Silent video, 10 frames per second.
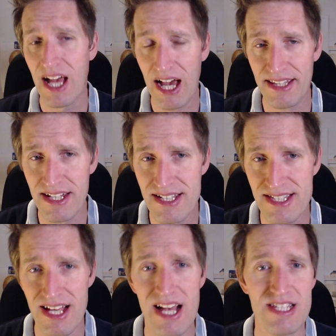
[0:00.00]
and a
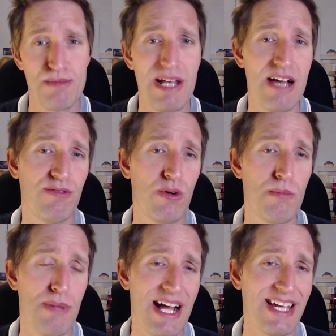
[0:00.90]
SaaS
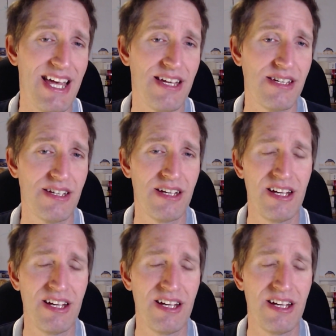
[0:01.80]
platform backend.